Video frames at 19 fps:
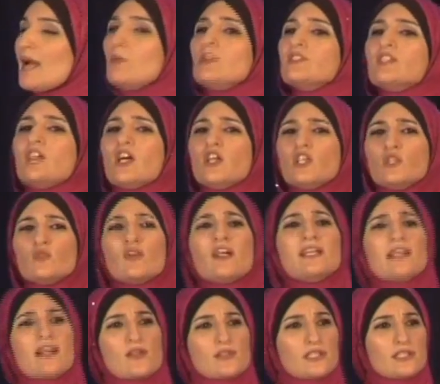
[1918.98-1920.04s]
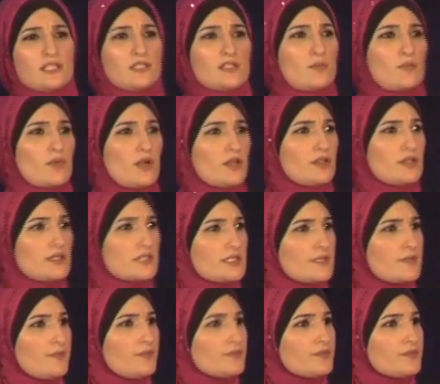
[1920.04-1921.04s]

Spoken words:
I will tell you right now, sisters and brothers,